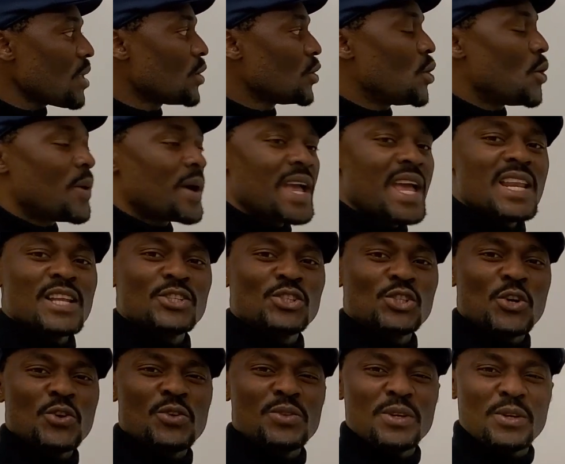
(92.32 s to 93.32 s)
go ahead and
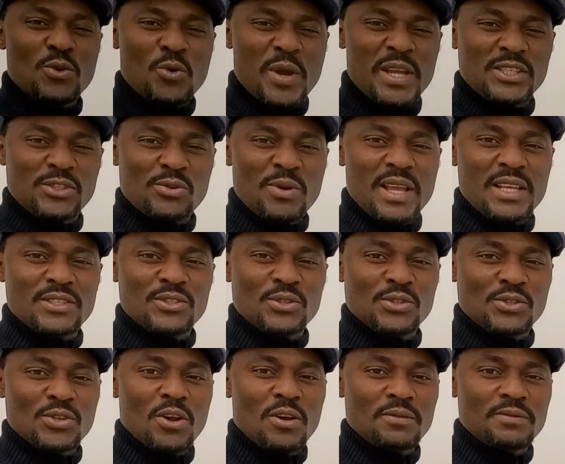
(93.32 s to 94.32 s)
show you the quick trick to
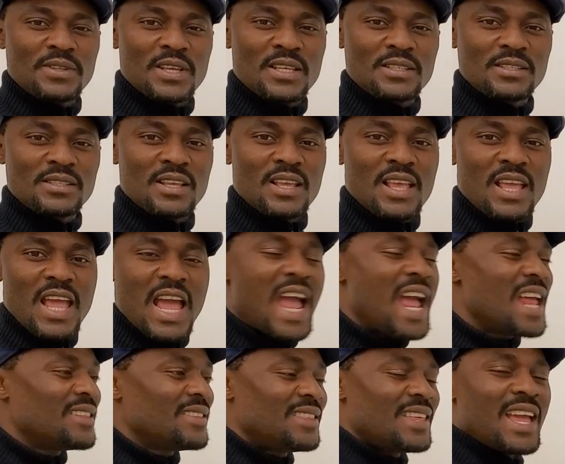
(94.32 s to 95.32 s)
solve this
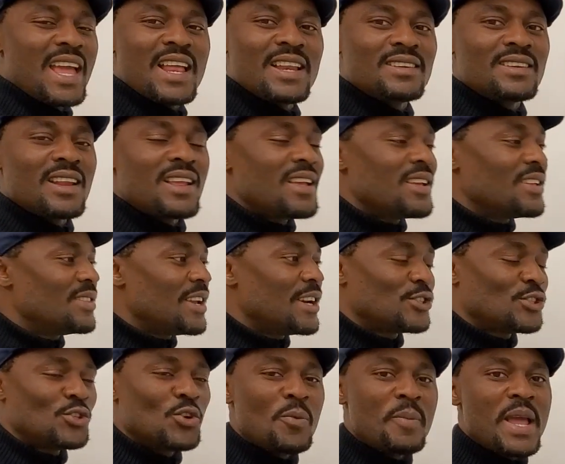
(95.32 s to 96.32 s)
and then
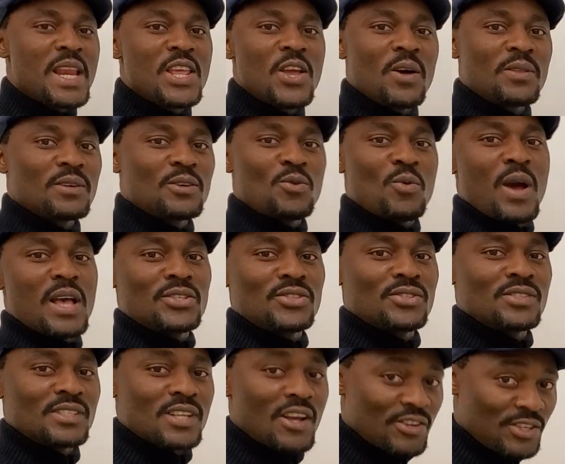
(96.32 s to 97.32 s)
there's so many other
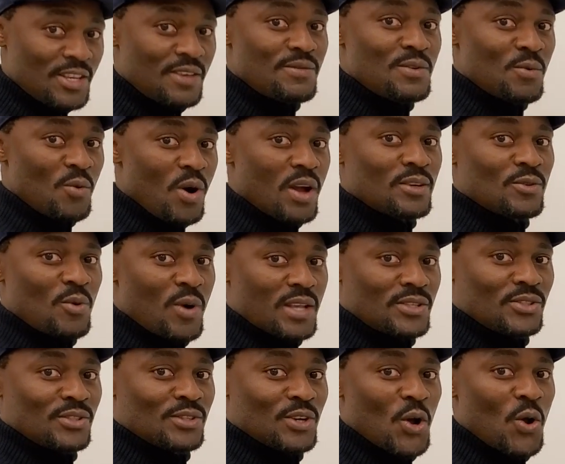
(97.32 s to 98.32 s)
questions. I'll give you one
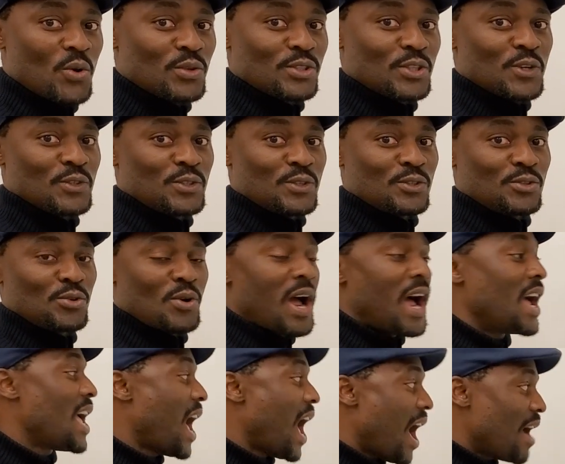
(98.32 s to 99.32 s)
question also to
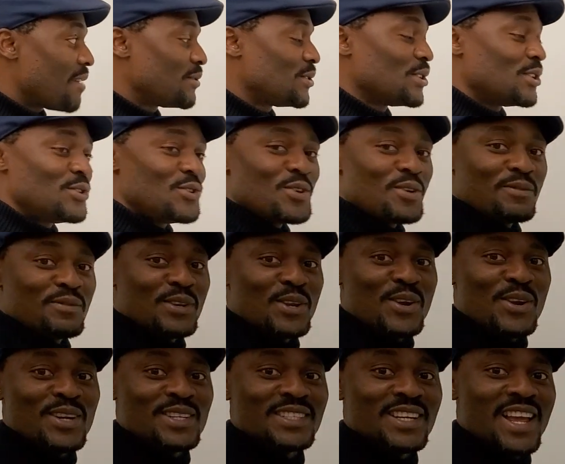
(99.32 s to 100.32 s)
try after you've
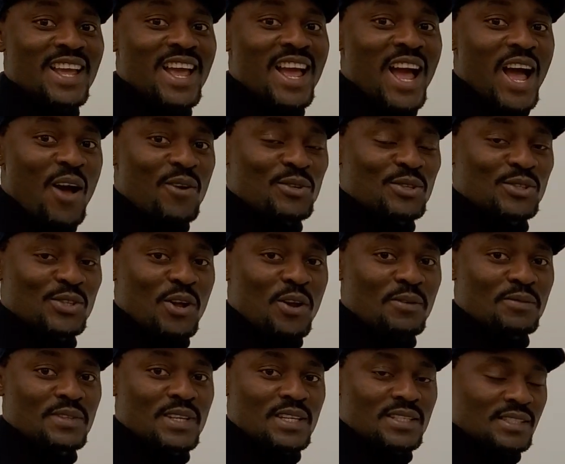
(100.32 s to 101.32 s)
learned how to
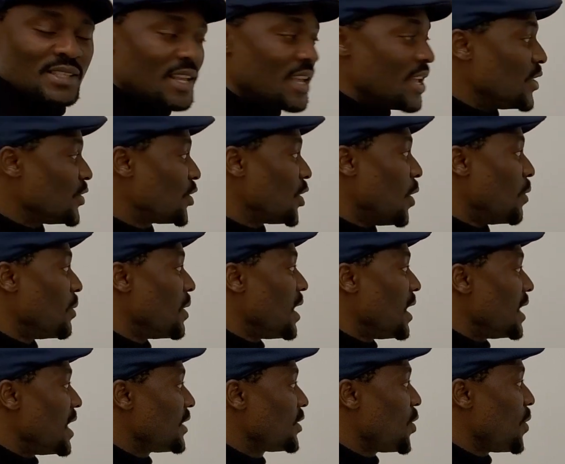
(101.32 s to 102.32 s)
solve this. So
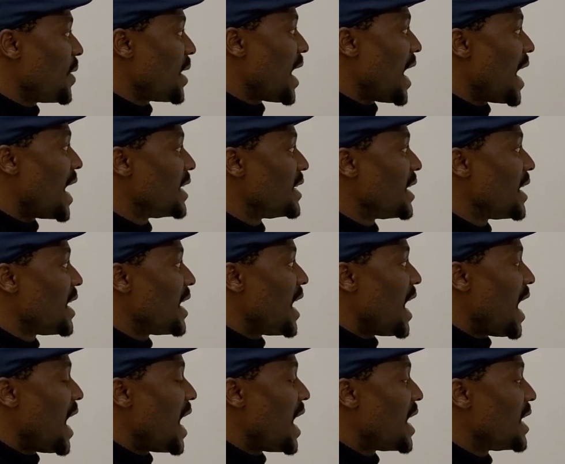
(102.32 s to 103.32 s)
let's go ahead
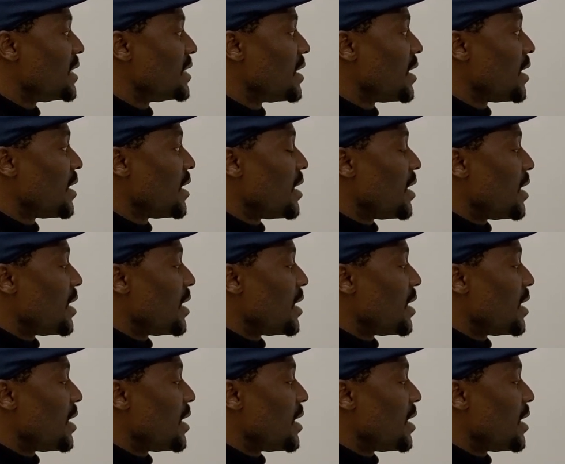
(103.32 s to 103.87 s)
and